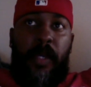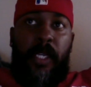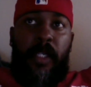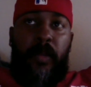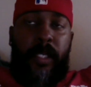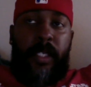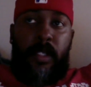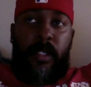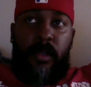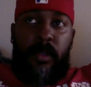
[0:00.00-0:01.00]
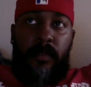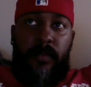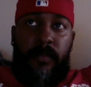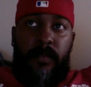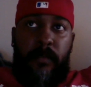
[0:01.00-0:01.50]
and Wii U have
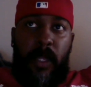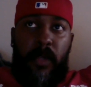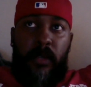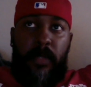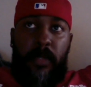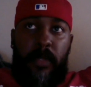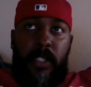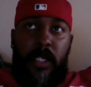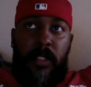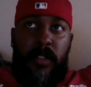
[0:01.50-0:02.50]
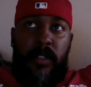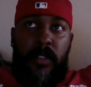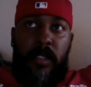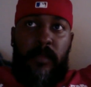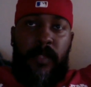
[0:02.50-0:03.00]
blown big chunks,
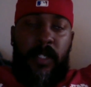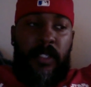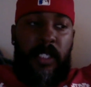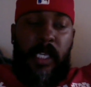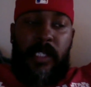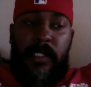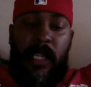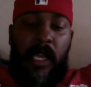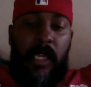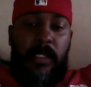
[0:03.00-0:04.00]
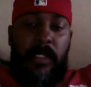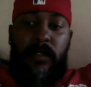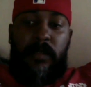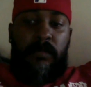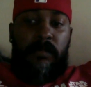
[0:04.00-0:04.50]
their DS line is
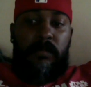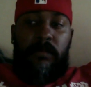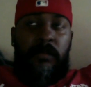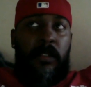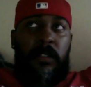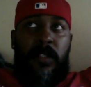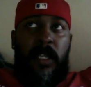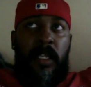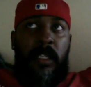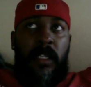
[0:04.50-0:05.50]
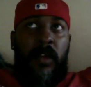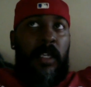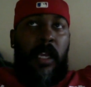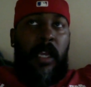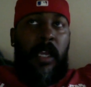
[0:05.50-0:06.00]
steadily cranking
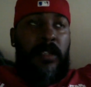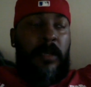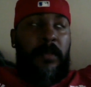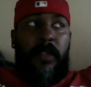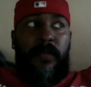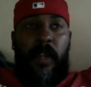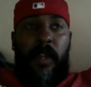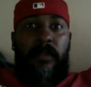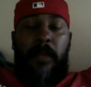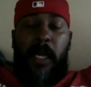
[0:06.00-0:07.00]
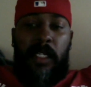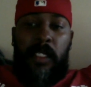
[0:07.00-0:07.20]
out something for everybody.